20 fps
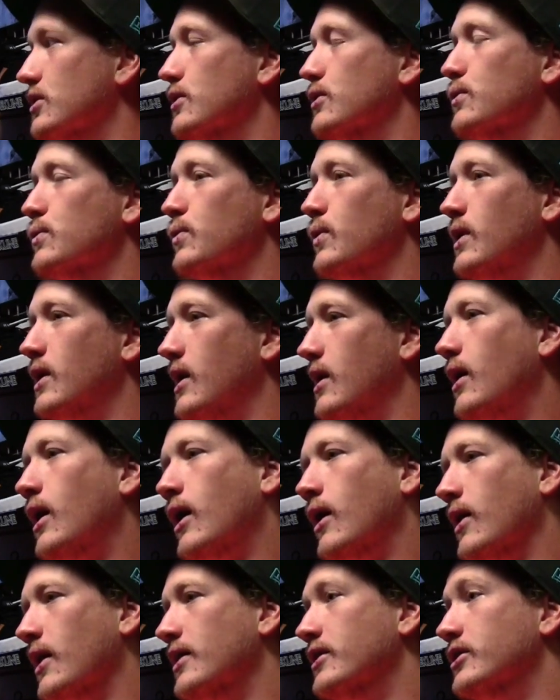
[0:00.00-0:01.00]
So
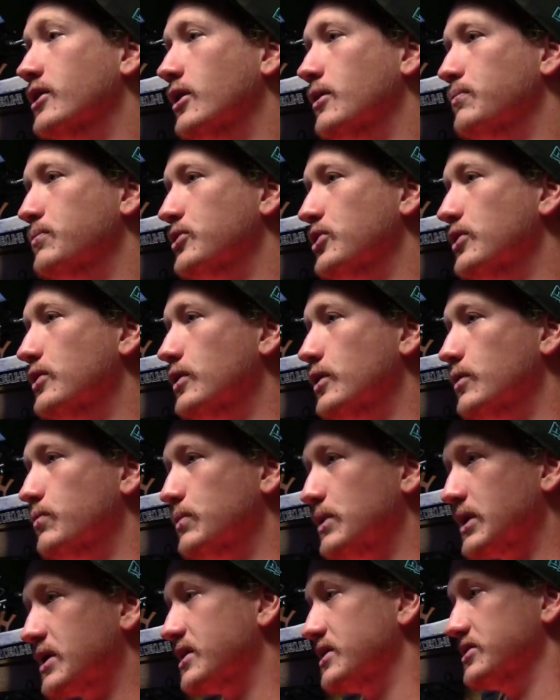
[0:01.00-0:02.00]
what I'll end up
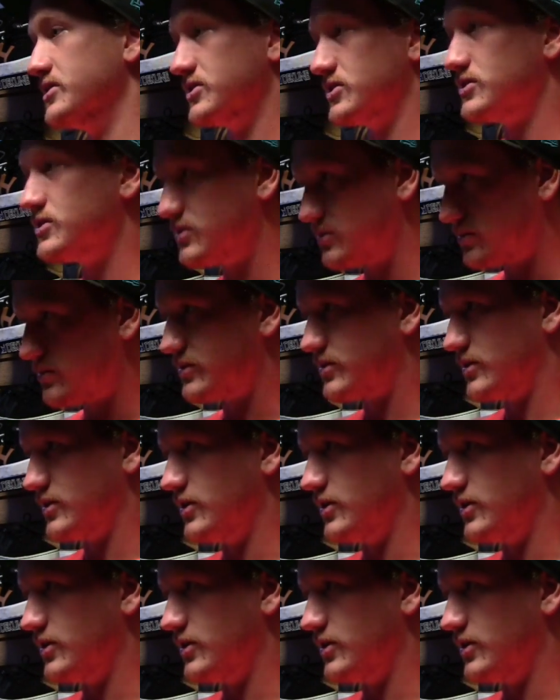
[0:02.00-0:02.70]
doing, because,